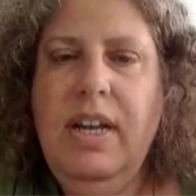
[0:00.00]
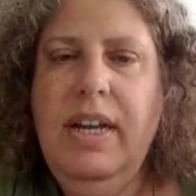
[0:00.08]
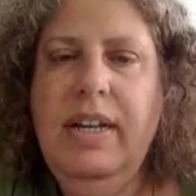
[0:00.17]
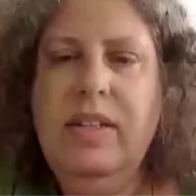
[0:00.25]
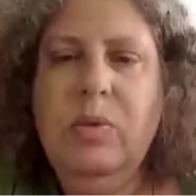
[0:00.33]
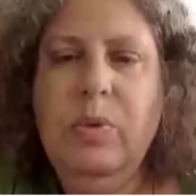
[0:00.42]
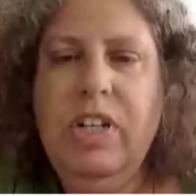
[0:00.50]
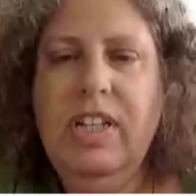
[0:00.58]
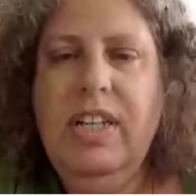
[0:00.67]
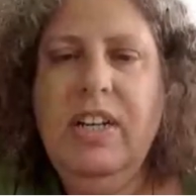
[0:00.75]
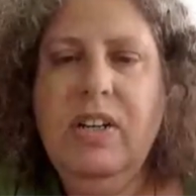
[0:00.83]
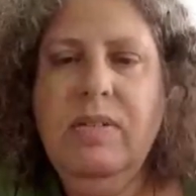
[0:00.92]
And well,
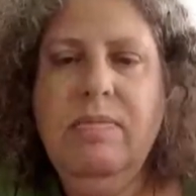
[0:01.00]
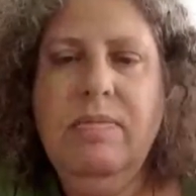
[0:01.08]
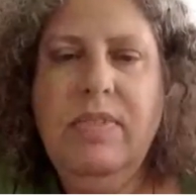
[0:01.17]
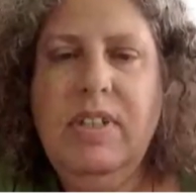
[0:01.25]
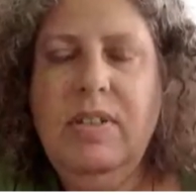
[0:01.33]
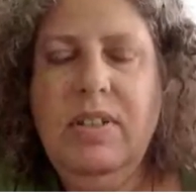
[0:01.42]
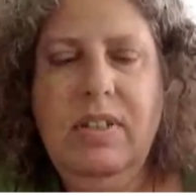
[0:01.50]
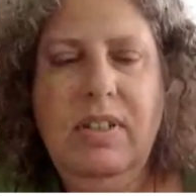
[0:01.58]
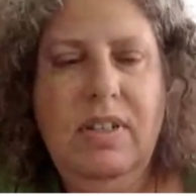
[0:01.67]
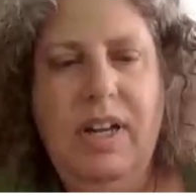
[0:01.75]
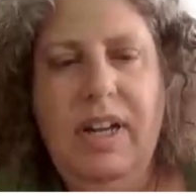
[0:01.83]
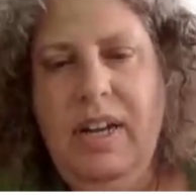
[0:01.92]
here
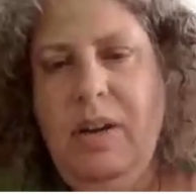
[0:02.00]
I,